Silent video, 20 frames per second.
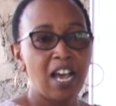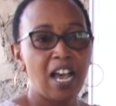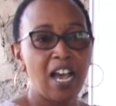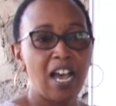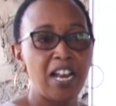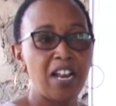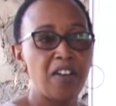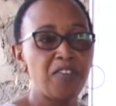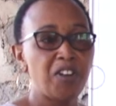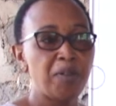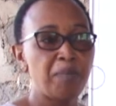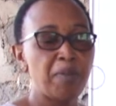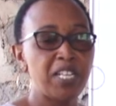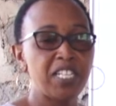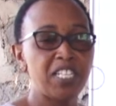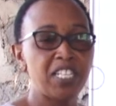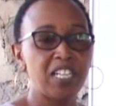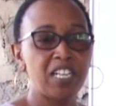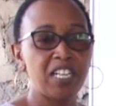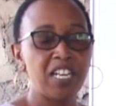And after my
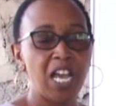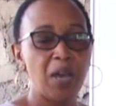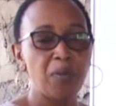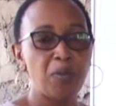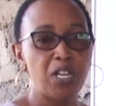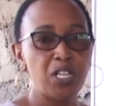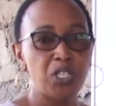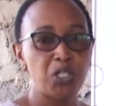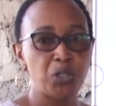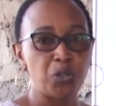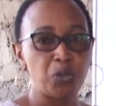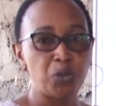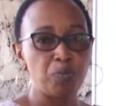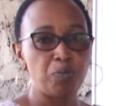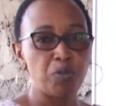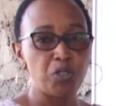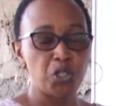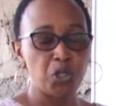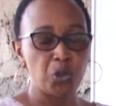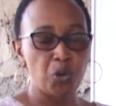degree, I went to
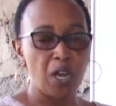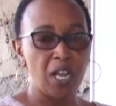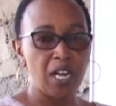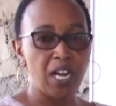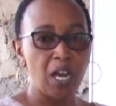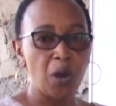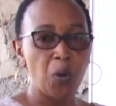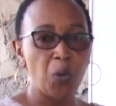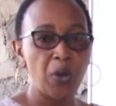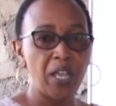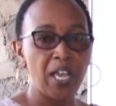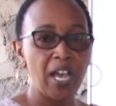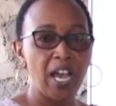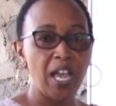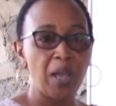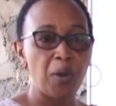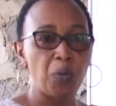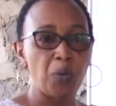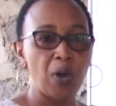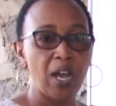Botswana where
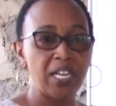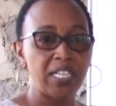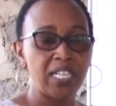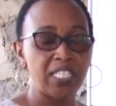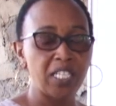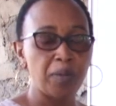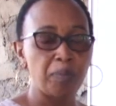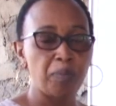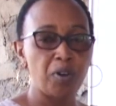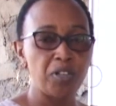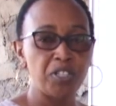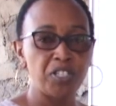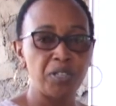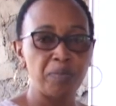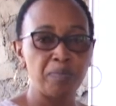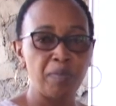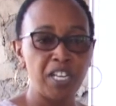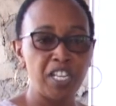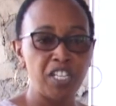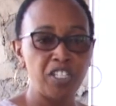I worked as a
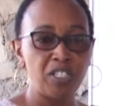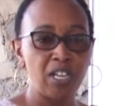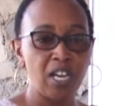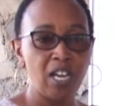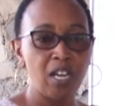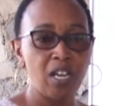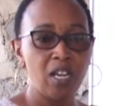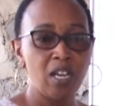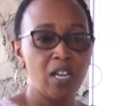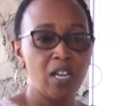poultry manager